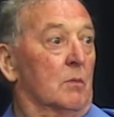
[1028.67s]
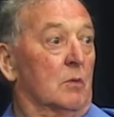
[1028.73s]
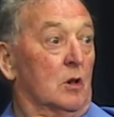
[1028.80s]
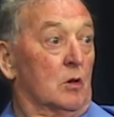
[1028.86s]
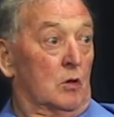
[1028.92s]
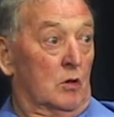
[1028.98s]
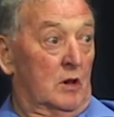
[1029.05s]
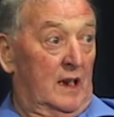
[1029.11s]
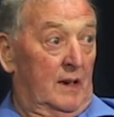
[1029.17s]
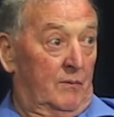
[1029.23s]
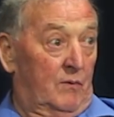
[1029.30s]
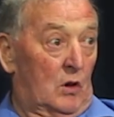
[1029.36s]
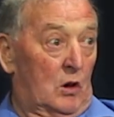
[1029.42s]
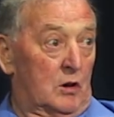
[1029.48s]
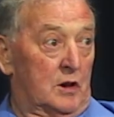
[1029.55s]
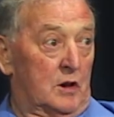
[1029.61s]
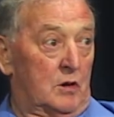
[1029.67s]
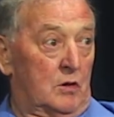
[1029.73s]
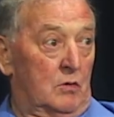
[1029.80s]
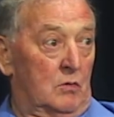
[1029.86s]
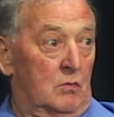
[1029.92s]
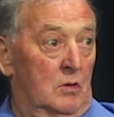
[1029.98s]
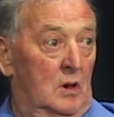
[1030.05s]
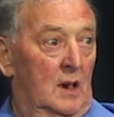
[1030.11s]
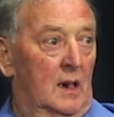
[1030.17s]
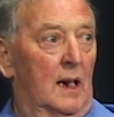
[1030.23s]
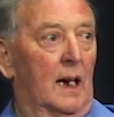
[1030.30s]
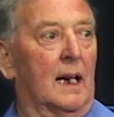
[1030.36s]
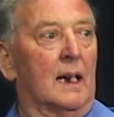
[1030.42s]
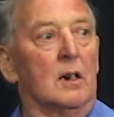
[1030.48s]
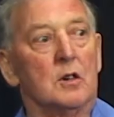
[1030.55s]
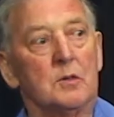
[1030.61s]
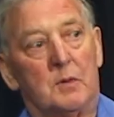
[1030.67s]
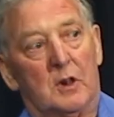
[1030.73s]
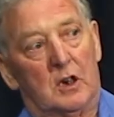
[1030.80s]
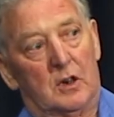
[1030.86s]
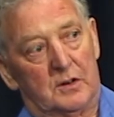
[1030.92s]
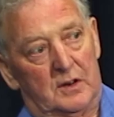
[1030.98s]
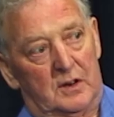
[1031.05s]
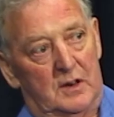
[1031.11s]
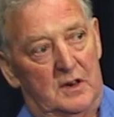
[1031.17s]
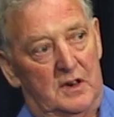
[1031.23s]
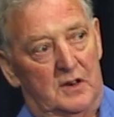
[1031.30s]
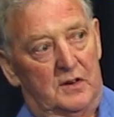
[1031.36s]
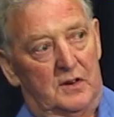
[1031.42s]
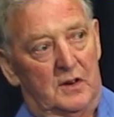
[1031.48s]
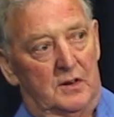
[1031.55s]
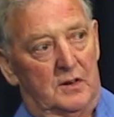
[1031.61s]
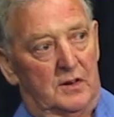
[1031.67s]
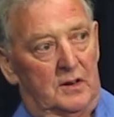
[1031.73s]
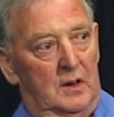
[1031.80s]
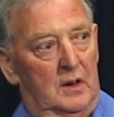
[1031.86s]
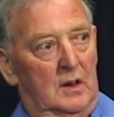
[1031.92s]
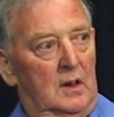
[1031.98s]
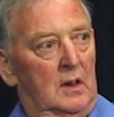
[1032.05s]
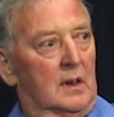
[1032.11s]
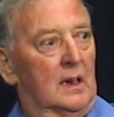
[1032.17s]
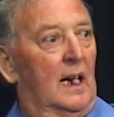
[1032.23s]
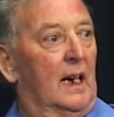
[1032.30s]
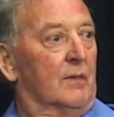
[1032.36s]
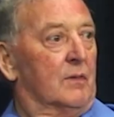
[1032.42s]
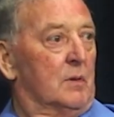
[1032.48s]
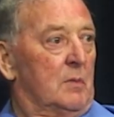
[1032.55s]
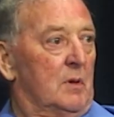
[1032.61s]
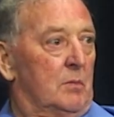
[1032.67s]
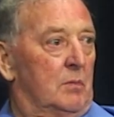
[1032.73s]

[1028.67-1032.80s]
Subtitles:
We could only have 42 anglers because of the distance that have to be